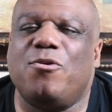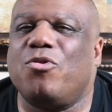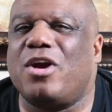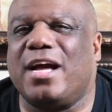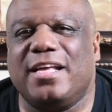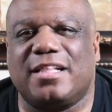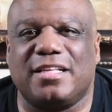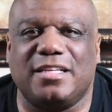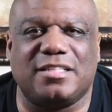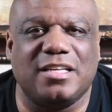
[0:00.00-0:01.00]
know where I get
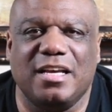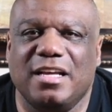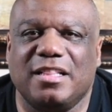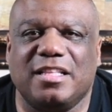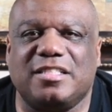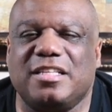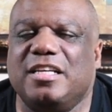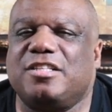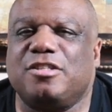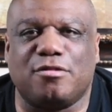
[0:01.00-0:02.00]
these
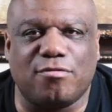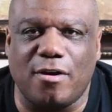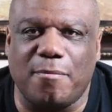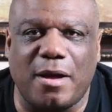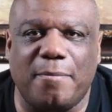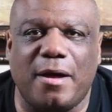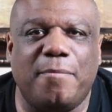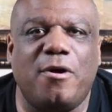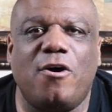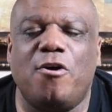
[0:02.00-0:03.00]
itches from.
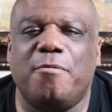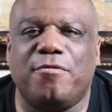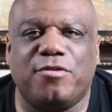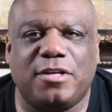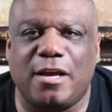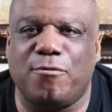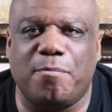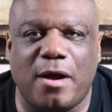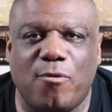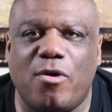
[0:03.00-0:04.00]
I'm home every day with
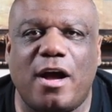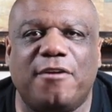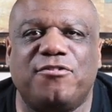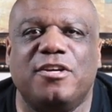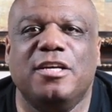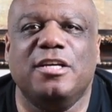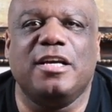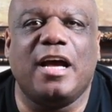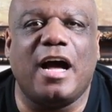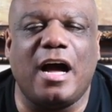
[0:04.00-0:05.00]
my wife.
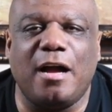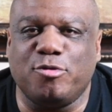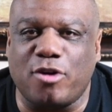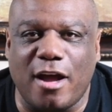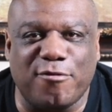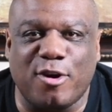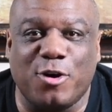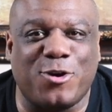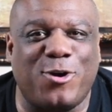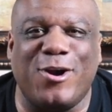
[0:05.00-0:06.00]
I'm driving
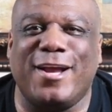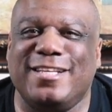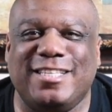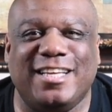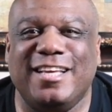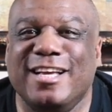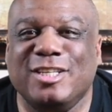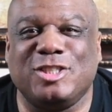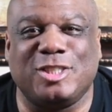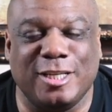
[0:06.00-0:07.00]
her crazy.
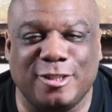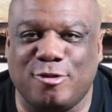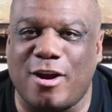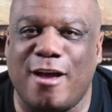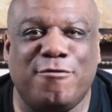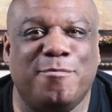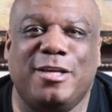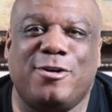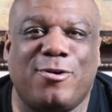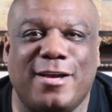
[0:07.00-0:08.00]
She's driving
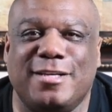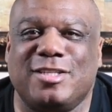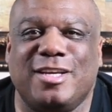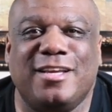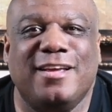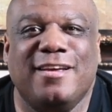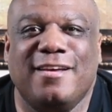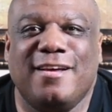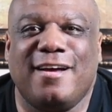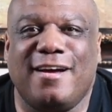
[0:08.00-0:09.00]
me crazy.
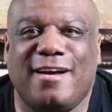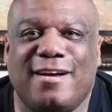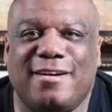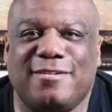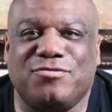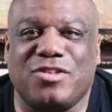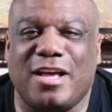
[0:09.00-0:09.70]
I